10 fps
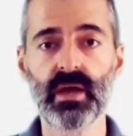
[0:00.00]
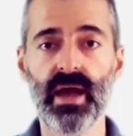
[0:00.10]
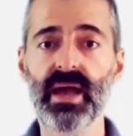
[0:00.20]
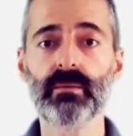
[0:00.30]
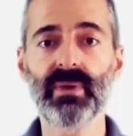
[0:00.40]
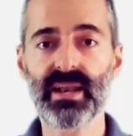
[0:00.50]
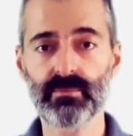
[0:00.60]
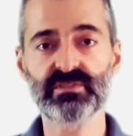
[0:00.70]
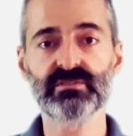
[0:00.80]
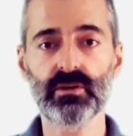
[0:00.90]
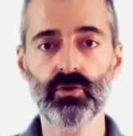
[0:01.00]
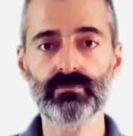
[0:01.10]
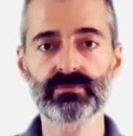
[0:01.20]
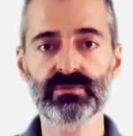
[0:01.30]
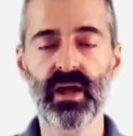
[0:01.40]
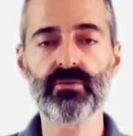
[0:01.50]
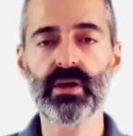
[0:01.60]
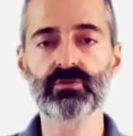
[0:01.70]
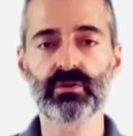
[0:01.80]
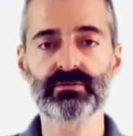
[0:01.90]
Hey, my name is Dino,
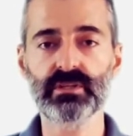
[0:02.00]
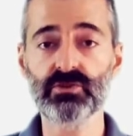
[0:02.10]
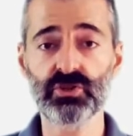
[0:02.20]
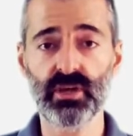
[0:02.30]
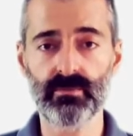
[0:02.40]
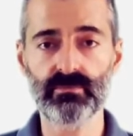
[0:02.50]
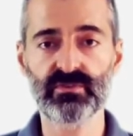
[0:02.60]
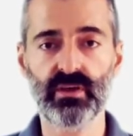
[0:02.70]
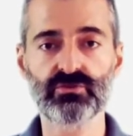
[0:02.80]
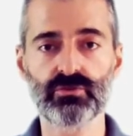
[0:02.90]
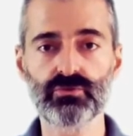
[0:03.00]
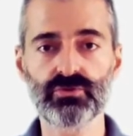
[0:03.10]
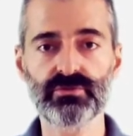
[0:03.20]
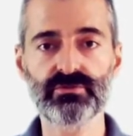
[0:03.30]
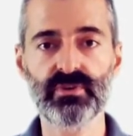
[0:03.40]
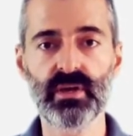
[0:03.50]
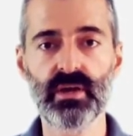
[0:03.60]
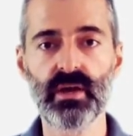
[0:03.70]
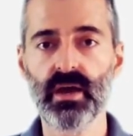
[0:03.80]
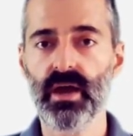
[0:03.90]
Director of DGM Tech Solutions,
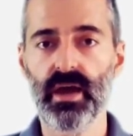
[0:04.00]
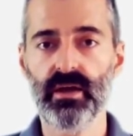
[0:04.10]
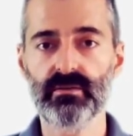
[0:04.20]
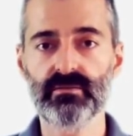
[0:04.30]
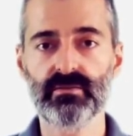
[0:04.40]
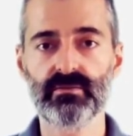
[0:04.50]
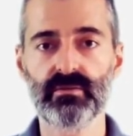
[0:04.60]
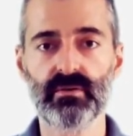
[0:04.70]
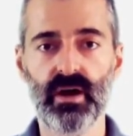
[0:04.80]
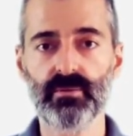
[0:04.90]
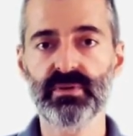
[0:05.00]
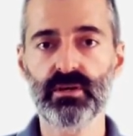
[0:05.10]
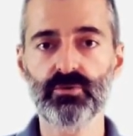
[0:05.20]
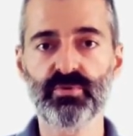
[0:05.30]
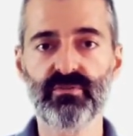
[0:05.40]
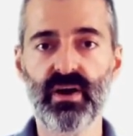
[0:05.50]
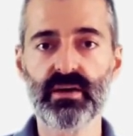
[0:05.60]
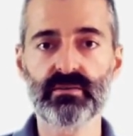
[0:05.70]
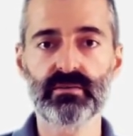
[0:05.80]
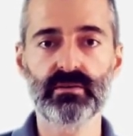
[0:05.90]
and I'm here to
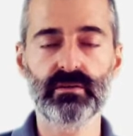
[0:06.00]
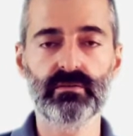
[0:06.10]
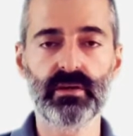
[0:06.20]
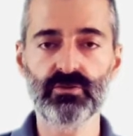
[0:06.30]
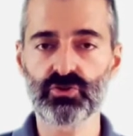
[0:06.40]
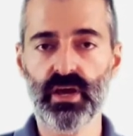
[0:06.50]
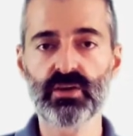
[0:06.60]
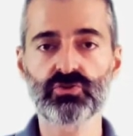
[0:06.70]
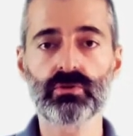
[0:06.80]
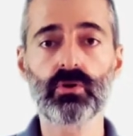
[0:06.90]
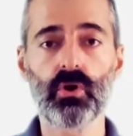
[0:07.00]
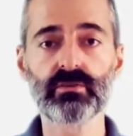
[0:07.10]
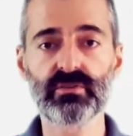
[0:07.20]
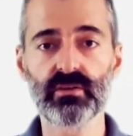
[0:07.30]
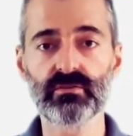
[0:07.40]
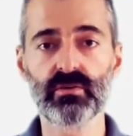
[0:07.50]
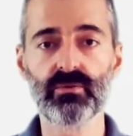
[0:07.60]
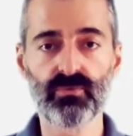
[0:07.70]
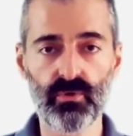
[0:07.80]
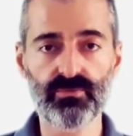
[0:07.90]
provide educational content
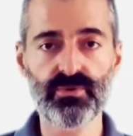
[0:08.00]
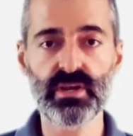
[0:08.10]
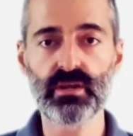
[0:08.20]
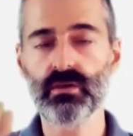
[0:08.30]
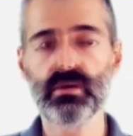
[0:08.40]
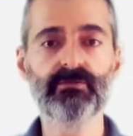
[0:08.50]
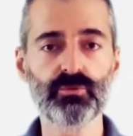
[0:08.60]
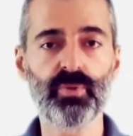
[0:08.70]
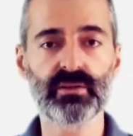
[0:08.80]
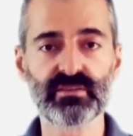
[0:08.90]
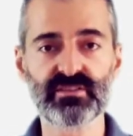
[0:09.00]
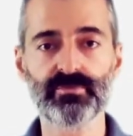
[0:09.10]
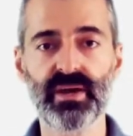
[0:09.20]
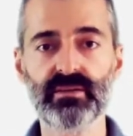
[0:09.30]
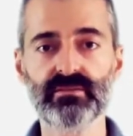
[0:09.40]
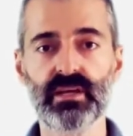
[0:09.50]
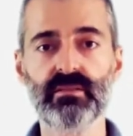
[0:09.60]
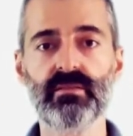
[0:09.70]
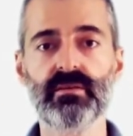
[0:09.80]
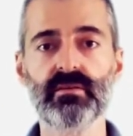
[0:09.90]
for free if you participate
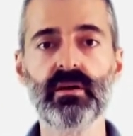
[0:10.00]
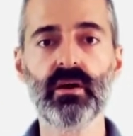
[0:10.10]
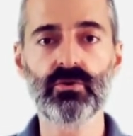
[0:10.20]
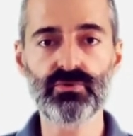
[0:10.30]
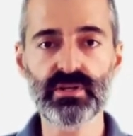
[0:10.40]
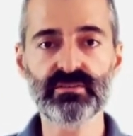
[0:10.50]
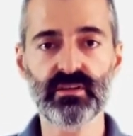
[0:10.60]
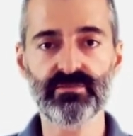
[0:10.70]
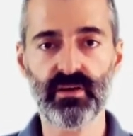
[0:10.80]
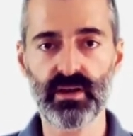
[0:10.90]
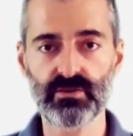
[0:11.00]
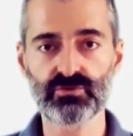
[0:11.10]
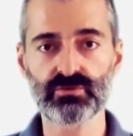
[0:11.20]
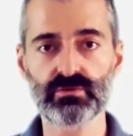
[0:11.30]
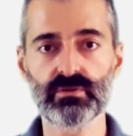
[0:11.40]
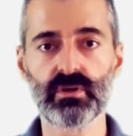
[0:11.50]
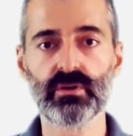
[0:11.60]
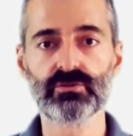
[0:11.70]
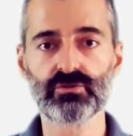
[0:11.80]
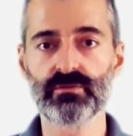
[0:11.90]
in the retail financial
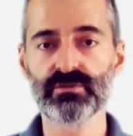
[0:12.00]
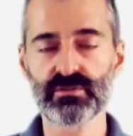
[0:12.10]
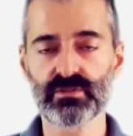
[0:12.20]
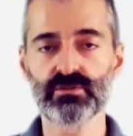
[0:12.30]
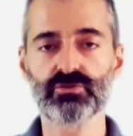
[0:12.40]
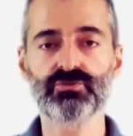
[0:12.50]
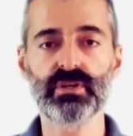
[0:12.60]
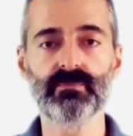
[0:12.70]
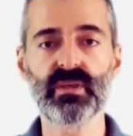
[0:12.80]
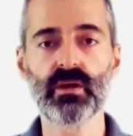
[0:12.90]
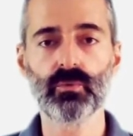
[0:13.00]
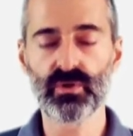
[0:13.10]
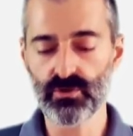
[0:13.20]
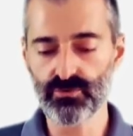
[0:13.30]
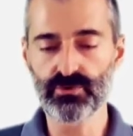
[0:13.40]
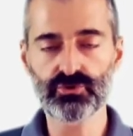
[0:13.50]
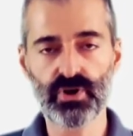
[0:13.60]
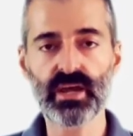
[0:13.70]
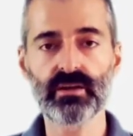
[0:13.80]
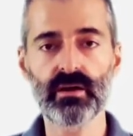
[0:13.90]
services industry. Whether you're a
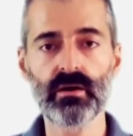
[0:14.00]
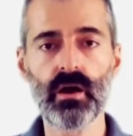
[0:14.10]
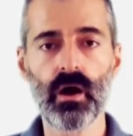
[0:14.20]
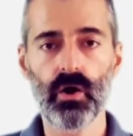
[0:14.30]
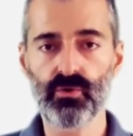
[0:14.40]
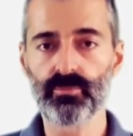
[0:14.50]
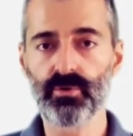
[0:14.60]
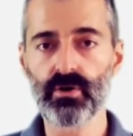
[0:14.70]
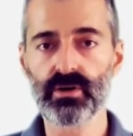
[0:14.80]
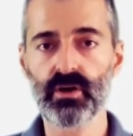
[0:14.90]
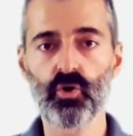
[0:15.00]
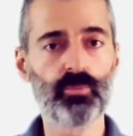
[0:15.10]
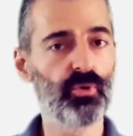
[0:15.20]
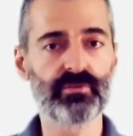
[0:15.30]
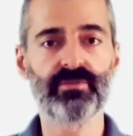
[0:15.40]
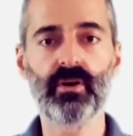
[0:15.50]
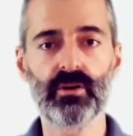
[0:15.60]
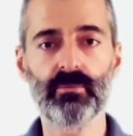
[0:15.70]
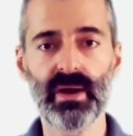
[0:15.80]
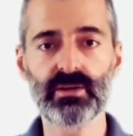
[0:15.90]
trader or a broker or
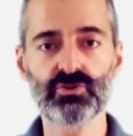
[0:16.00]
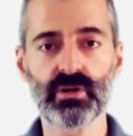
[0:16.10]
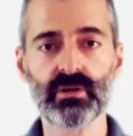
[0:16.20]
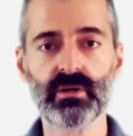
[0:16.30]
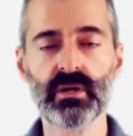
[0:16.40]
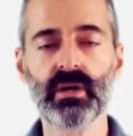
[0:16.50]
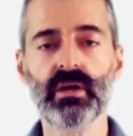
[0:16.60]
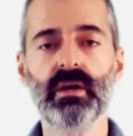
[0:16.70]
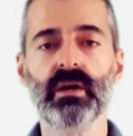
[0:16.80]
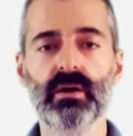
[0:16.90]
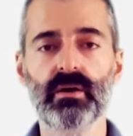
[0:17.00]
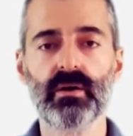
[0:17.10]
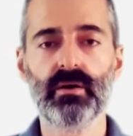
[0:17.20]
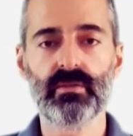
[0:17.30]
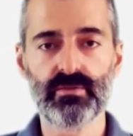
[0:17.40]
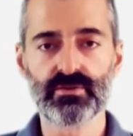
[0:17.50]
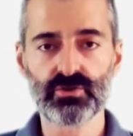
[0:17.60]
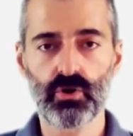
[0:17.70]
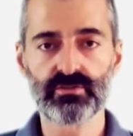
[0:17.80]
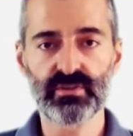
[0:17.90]
portfolio manager, this
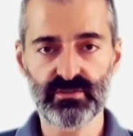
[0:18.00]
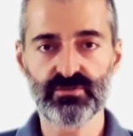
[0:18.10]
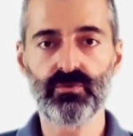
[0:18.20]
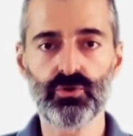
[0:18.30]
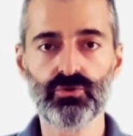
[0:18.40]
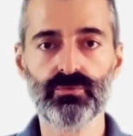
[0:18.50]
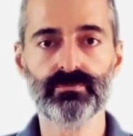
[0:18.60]
content is for you.